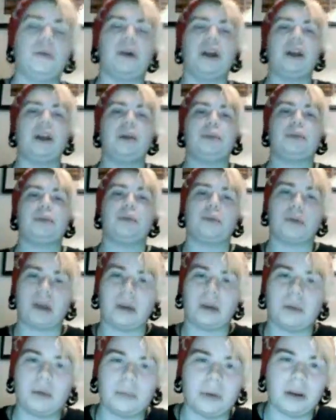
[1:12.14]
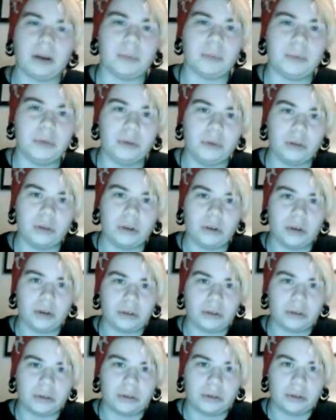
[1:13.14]
writing program on my computer
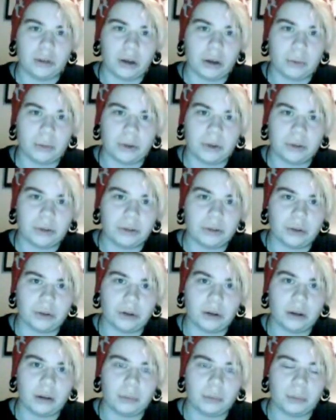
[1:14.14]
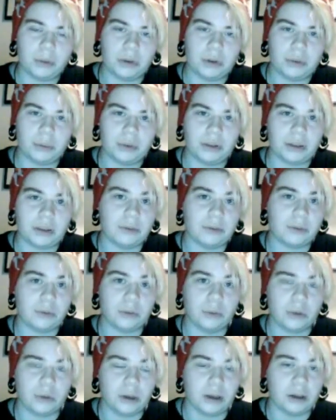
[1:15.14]
does not want to start up, which means I have to
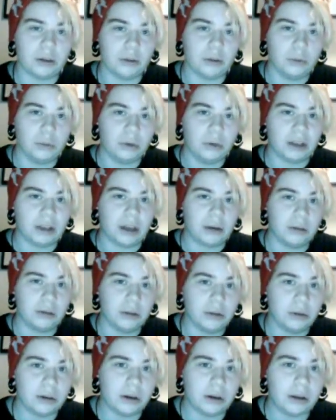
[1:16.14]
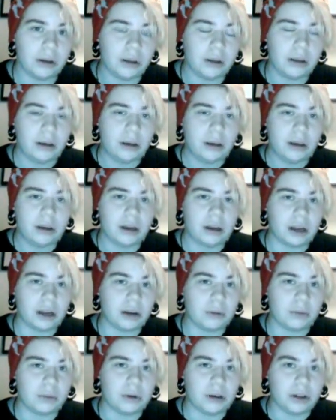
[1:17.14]
go get a new one downloaded. And I
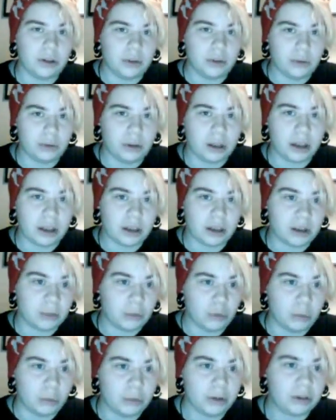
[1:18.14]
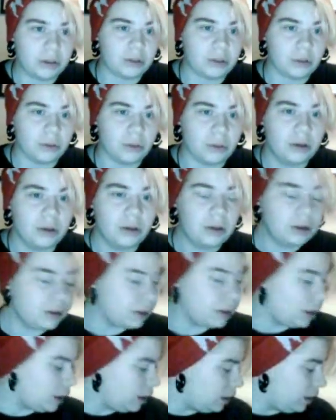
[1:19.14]
don't want to do that at the moment, so
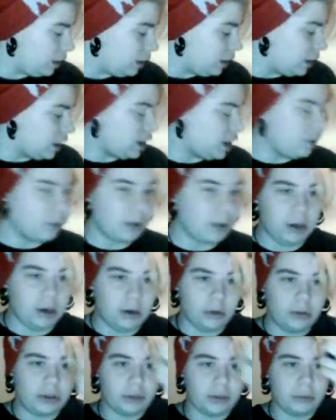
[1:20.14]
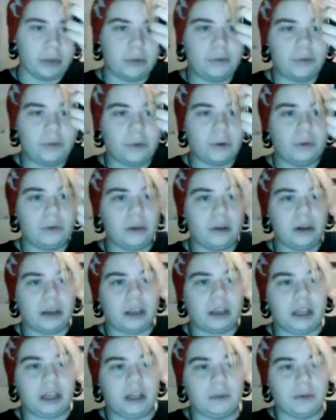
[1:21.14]
I gotta have my notes on my phone, and I
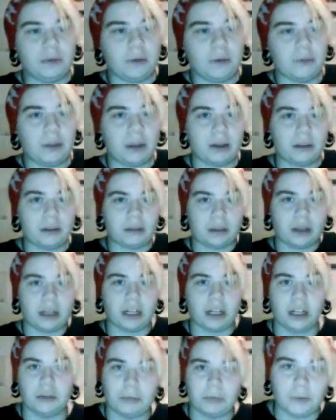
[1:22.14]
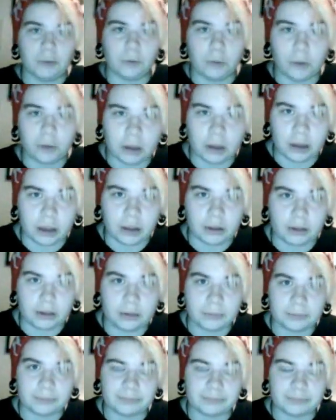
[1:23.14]
can't even have that because I can't have my phone in class.